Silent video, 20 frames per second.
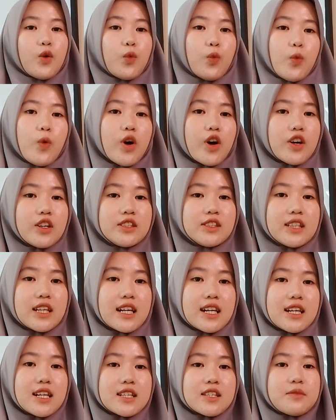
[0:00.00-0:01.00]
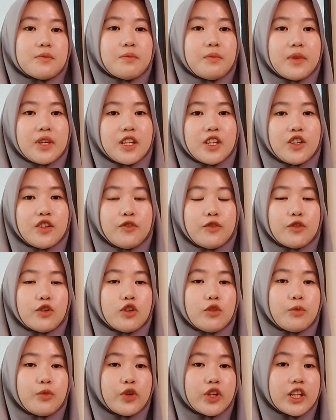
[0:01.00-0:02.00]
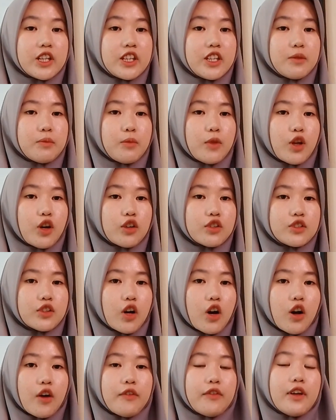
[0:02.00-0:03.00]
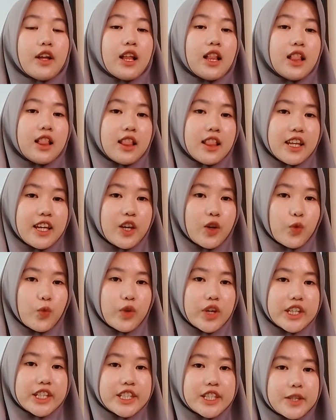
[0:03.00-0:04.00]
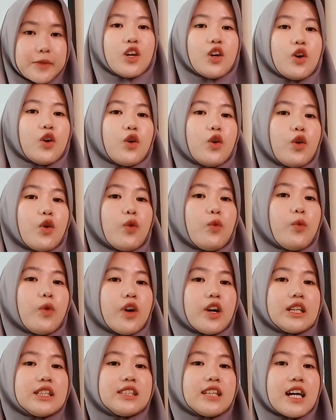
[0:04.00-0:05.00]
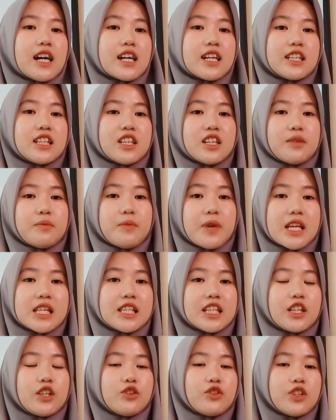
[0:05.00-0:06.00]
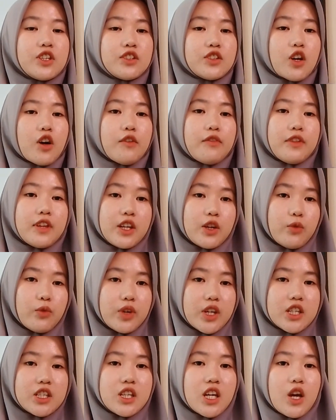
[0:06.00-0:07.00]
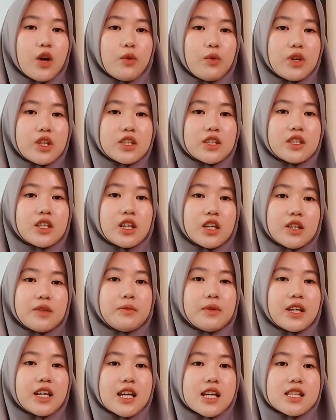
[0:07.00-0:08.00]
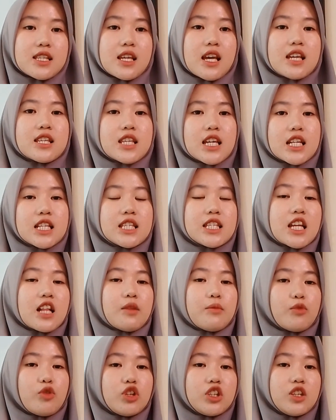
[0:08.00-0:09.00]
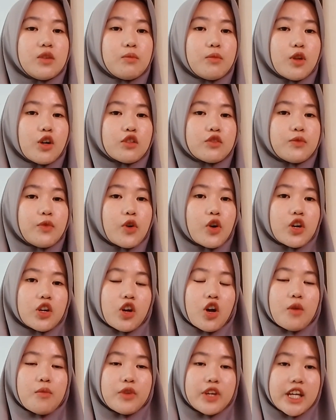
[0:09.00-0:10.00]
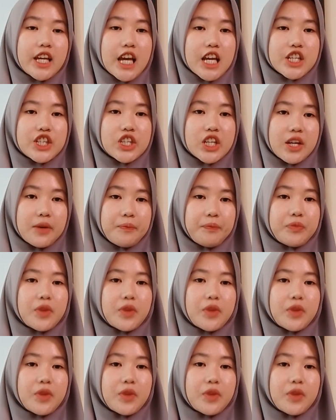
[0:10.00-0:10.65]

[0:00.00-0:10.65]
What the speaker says: Words as meaningful building blocks of language. Words are the basic units of language which serve as essential building blocks for communication.